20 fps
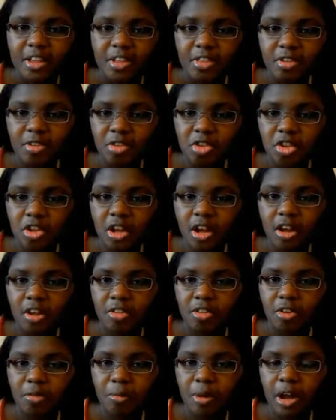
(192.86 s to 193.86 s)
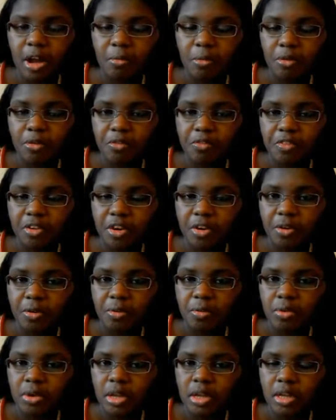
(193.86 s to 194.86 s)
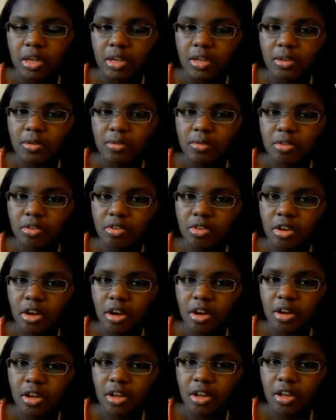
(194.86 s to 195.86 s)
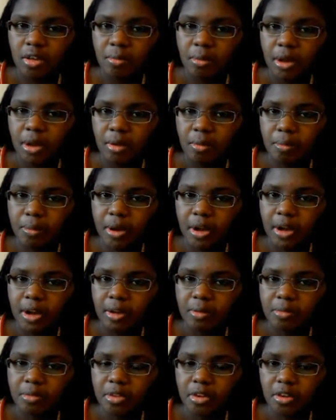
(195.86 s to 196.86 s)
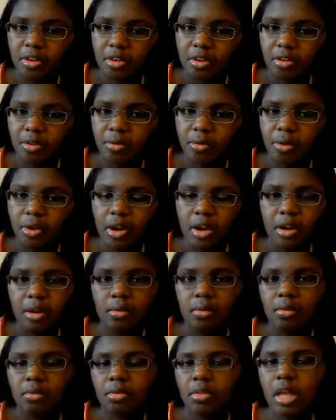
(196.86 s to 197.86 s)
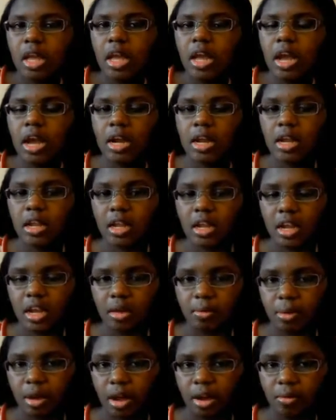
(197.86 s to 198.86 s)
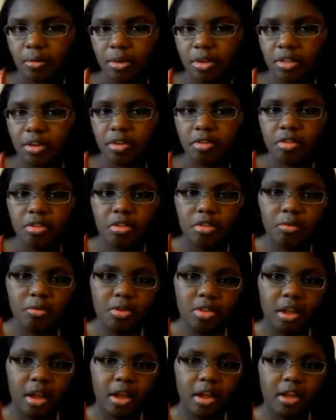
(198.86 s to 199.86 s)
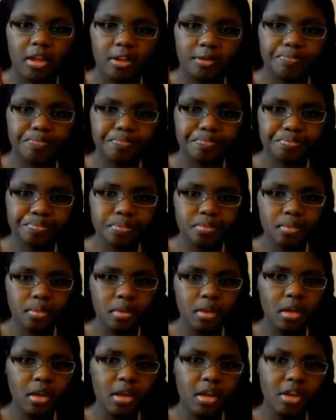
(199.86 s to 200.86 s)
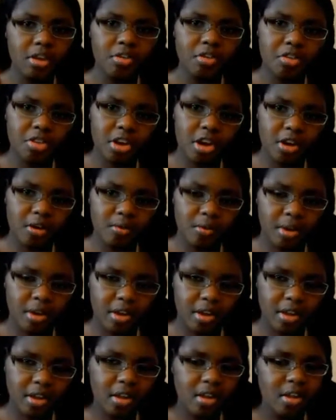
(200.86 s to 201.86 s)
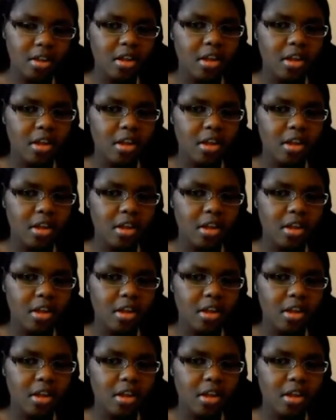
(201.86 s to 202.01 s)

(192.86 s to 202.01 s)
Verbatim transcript: So she calls her mom on the phone and they're talking about Bob sending her to court. And the thing I didn't like about it was her son was like earshot away.